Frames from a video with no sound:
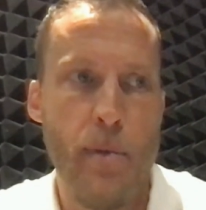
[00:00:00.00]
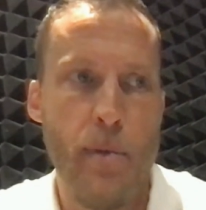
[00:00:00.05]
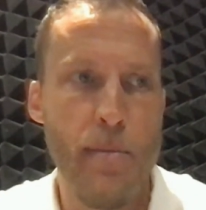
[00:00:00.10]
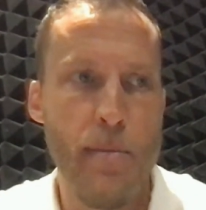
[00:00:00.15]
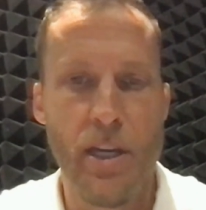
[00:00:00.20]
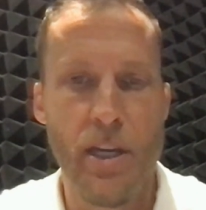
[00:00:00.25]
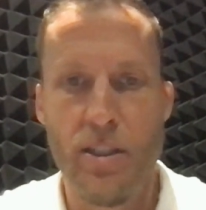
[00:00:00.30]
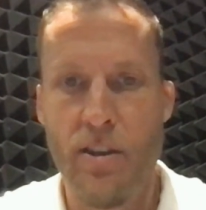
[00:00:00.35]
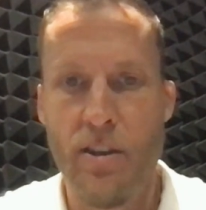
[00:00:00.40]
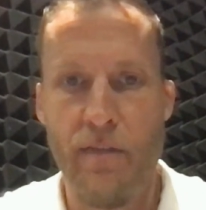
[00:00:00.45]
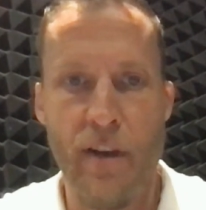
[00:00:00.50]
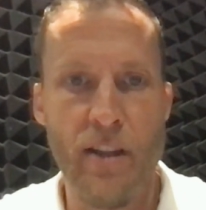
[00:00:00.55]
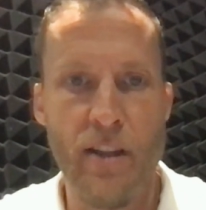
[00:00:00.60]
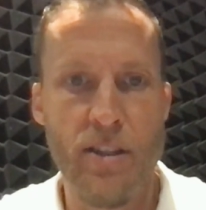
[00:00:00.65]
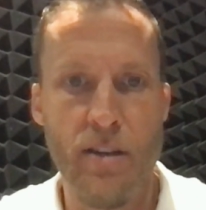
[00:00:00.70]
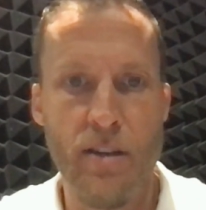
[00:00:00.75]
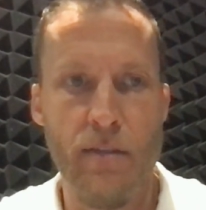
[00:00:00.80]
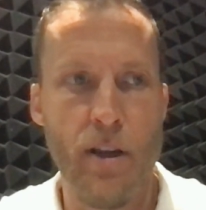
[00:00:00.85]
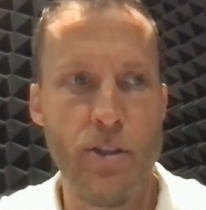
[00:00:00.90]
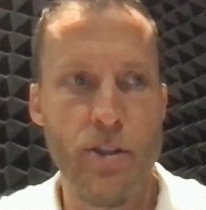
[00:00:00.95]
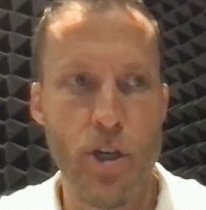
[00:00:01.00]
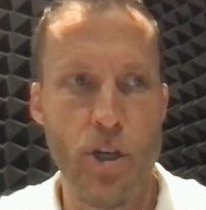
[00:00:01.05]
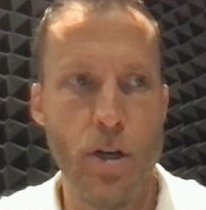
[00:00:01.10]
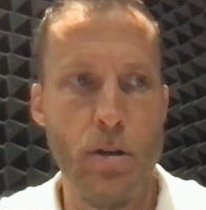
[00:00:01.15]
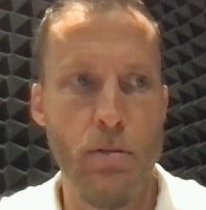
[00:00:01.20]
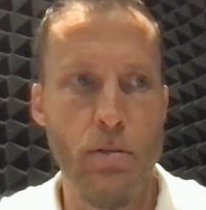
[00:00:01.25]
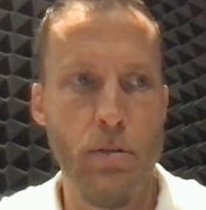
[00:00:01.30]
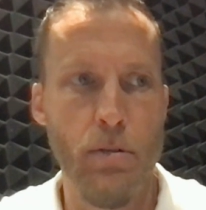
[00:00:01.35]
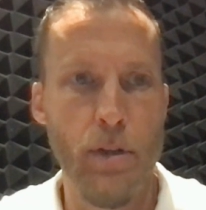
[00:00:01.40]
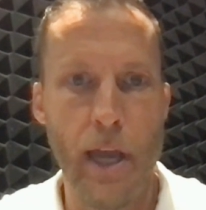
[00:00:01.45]
maybe get defensive on
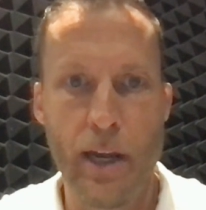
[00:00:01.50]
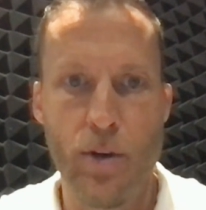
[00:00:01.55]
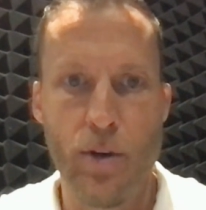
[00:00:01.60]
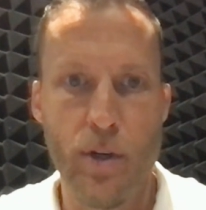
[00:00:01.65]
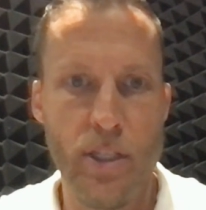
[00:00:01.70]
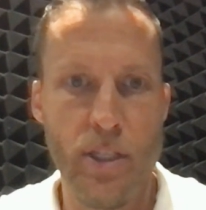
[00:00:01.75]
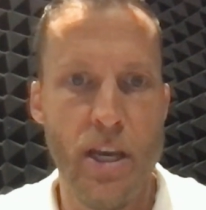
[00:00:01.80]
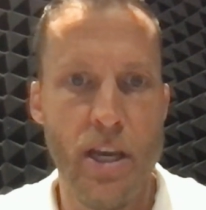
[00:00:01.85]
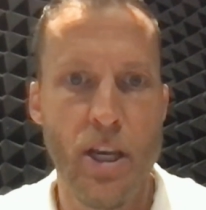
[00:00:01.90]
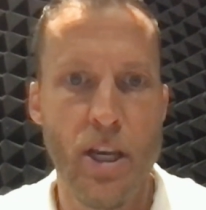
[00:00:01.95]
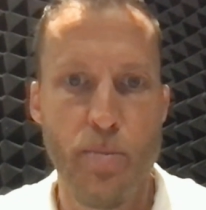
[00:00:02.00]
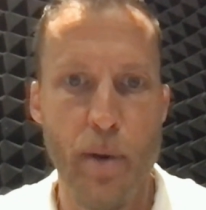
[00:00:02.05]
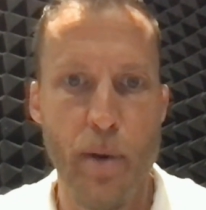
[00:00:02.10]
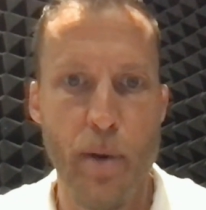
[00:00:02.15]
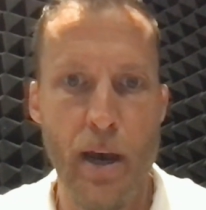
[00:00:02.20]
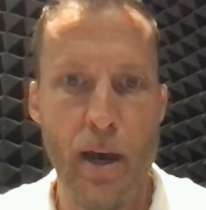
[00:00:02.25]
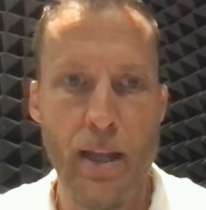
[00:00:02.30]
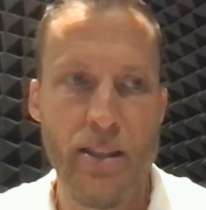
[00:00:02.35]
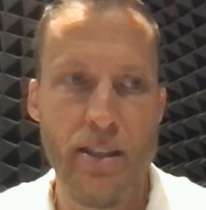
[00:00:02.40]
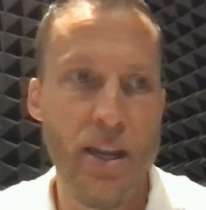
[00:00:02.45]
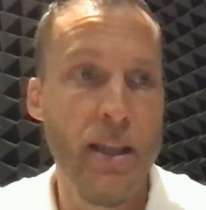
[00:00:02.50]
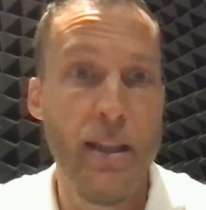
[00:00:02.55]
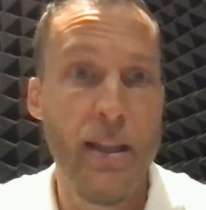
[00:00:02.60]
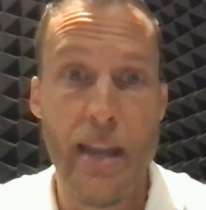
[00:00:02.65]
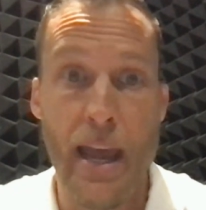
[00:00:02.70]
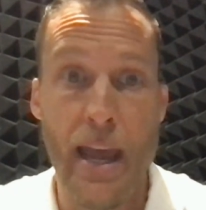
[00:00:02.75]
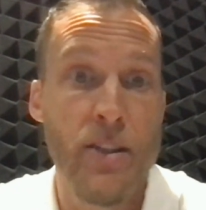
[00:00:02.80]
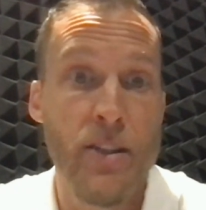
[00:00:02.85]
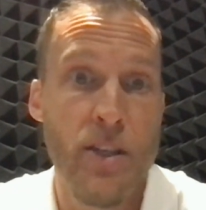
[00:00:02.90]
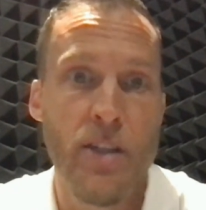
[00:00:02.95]
certain critiques, but at the end of
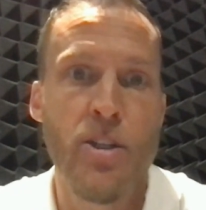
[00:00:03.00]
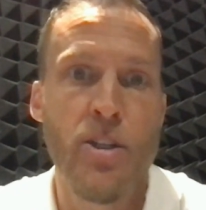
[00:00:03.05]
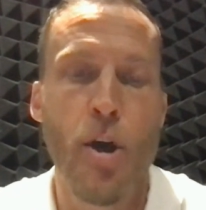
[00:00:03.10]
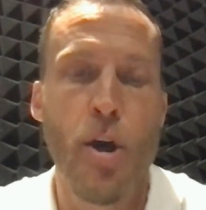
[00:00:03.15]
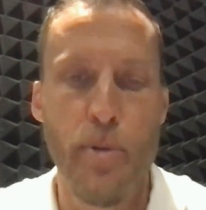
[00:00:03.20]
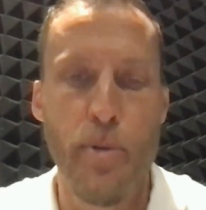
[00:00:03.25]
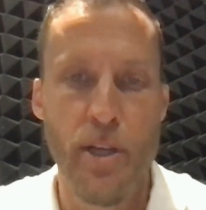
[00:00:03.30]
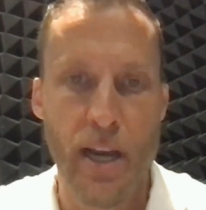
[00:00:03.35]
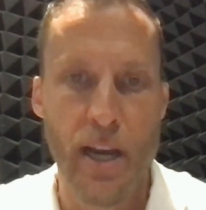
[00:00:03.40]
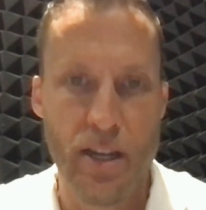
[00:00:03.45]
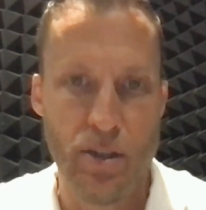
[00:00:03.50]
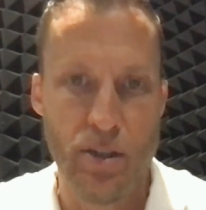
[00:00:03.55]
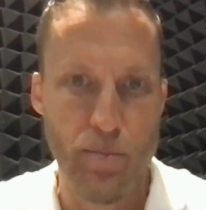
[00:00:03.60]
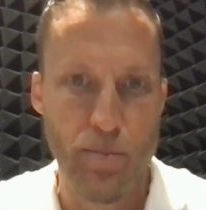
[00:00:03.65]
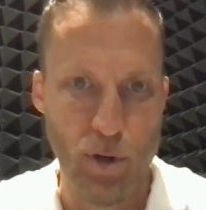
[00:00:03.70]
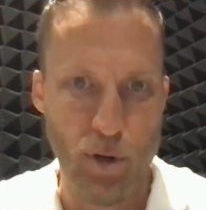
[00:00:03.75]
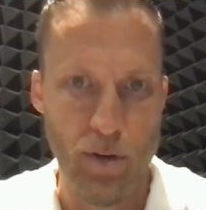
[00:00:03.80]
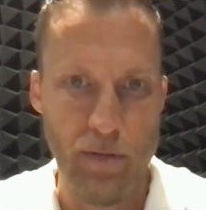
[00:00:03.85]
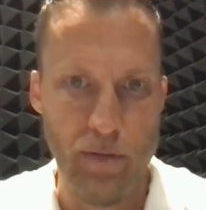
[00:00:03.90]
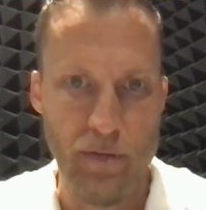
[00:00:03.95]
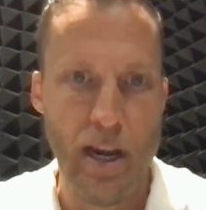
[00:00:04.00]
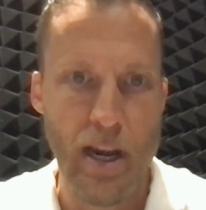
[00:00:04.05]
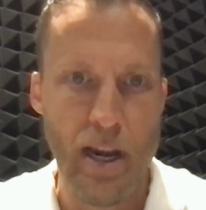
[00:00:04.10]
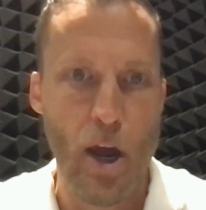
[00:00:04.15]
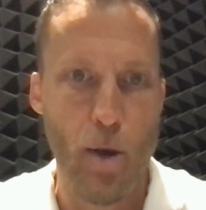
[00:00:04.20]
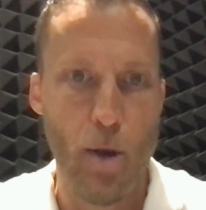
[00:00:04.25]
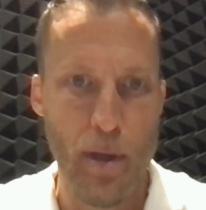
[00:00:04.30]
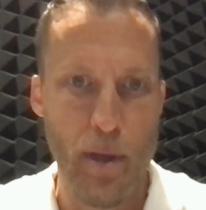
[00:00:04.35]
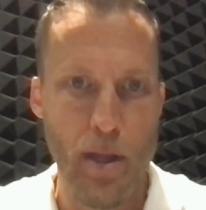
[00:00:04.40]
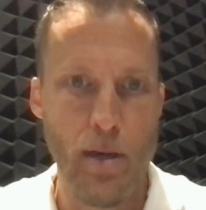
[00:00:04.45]
the day, it's helping you guys improve and
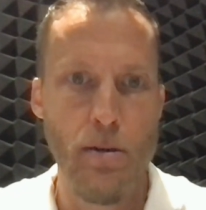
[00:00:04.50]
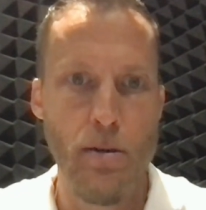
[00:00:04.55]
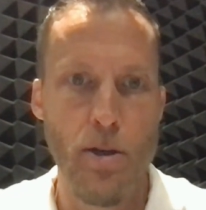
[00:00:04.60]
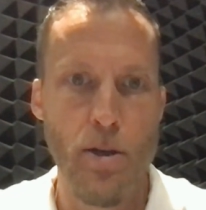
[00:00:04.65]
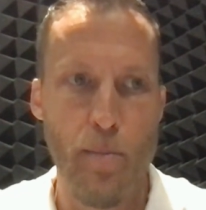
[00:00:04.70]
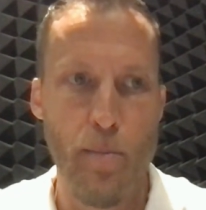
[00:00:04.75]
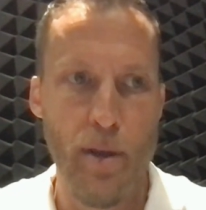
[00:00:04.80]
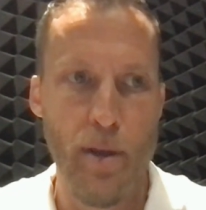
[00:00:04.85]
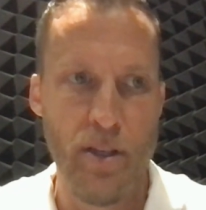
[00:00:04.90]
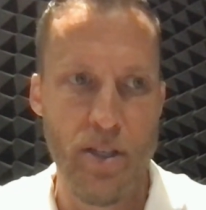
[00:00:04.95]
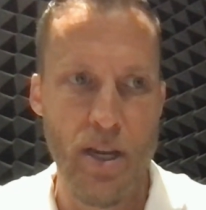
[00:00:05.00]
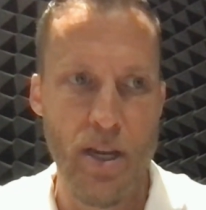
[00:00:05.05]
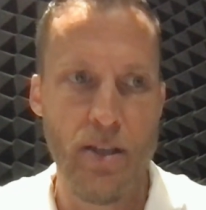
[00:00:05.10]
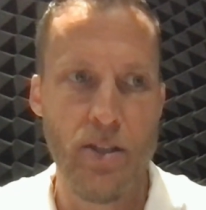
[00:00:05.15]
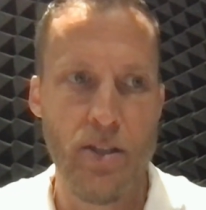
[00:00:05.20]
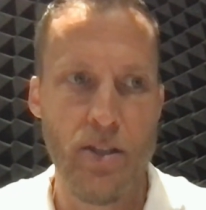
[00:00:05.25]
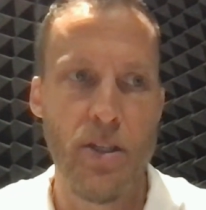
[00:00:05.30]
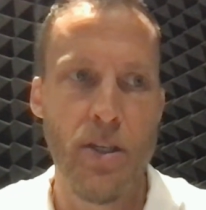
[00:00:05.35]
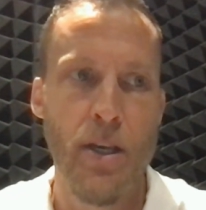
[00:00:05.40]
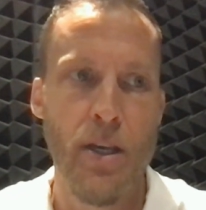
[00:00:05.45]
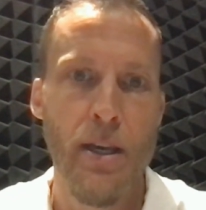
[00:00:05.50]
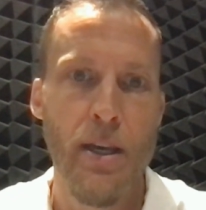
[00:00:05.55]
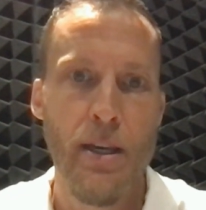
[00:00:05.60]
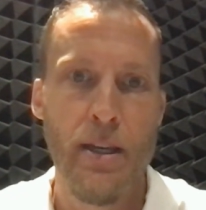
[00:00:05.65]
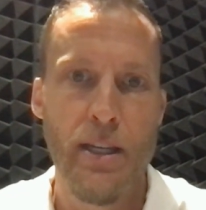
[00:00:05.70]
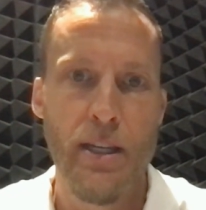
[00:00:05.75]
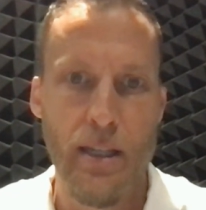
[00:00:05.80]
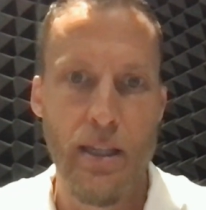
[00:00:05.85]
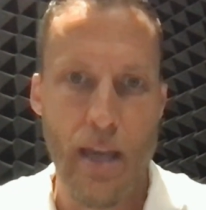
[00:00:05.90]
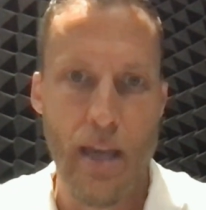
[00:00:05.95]
helping your business
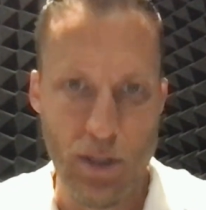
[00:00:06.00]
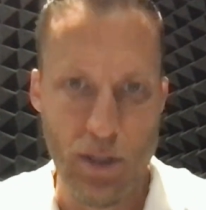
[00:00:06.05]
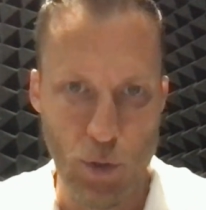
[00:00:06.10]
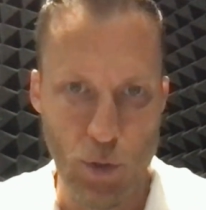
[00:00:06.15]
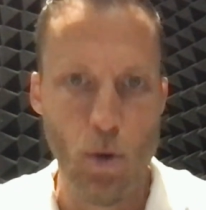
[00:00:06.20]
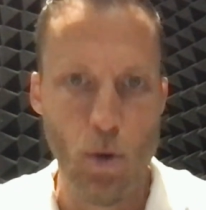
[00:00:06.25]
and